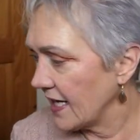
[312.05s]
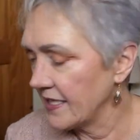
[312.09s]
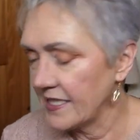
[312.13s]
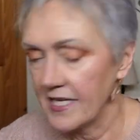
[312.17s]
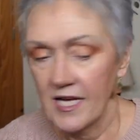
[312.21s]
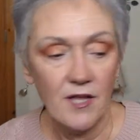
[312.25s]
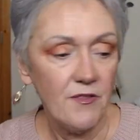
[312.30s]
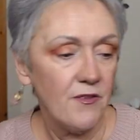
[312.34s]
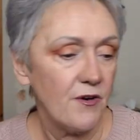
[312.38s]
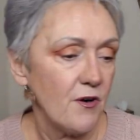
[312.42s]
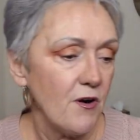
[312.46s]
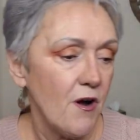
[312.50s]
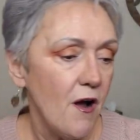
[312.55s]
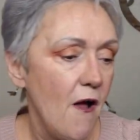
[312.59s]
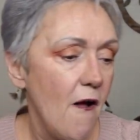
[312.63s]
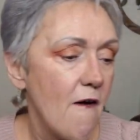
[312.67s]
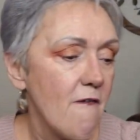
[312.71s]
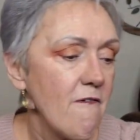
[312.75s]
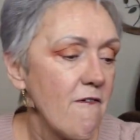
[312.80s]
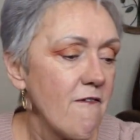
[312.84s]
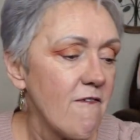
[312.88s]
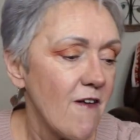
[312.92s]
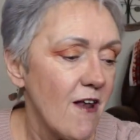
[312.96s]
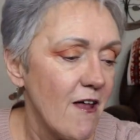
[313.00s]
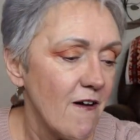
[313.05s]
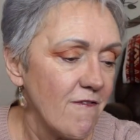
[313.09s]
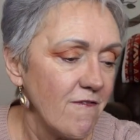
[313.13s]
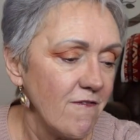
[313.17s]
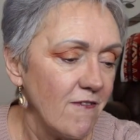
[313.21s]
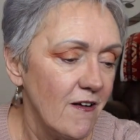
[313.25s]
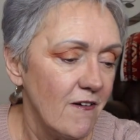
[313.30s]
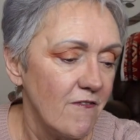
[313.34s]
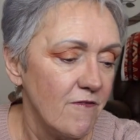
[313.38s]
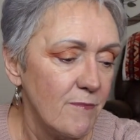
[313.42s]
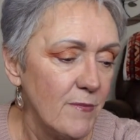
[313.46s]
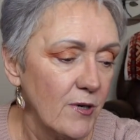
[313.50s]
another fluff
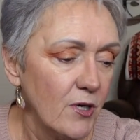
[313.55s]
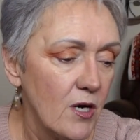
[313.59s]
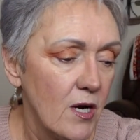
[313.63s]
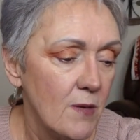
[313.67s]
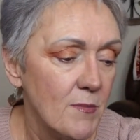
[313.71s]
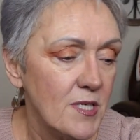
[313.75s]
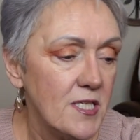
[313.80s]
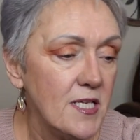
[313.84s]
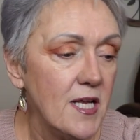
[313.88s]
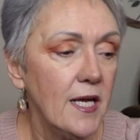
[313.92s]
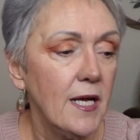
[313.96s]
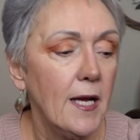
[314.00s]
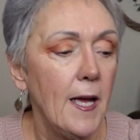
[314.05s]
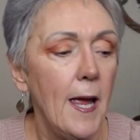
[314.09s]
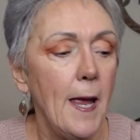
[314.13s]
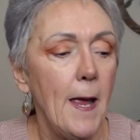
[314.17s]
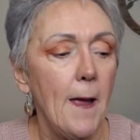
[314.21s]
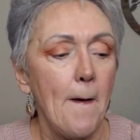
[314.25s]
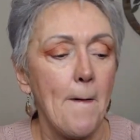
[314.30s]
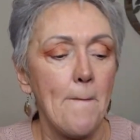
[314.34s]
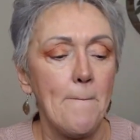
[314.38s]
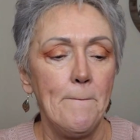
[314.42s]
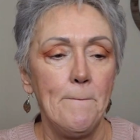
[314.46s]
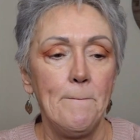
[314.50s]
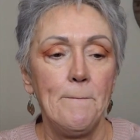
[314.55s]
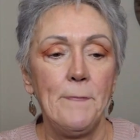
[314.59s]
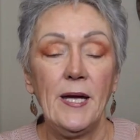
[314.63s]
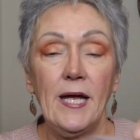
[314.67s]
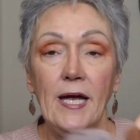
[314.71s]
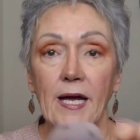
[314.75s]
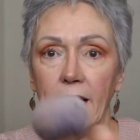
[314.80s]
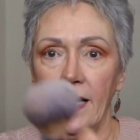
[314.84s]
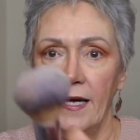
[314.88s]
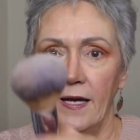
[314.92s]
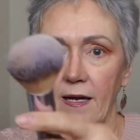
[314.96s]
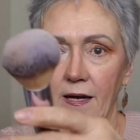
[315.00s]
fluff. I'm gonna take a
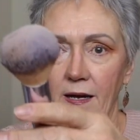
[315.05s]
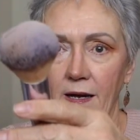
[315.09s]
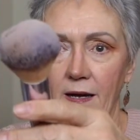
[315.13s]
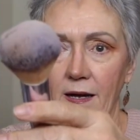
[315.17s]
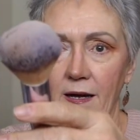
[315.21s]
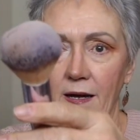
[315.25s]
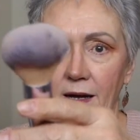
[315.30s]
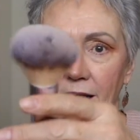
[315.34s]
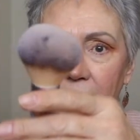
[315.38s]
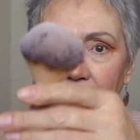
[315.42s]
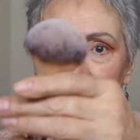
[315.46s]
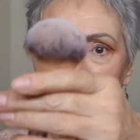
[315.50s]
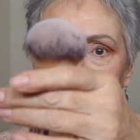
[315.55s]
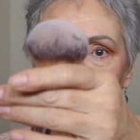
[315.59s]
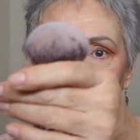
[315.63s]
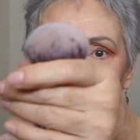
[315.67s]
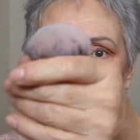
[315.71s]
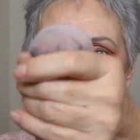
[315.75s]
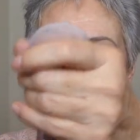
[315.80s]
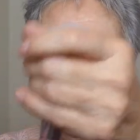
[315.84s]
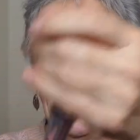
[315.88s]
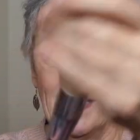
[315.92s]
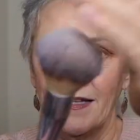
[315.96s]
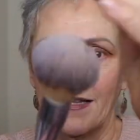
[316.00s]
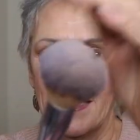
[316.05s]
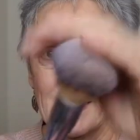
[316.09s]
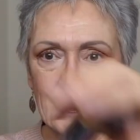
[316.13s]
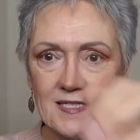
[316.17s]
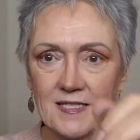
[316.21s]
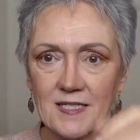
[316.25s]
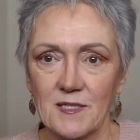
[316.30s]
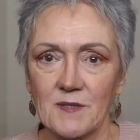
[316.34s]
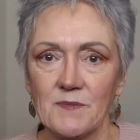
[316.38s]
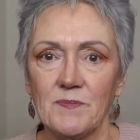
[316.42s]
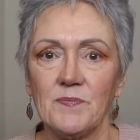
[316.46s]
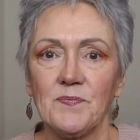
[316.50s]
big like
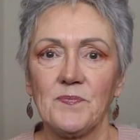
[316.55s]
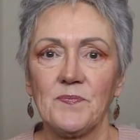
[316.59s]
this.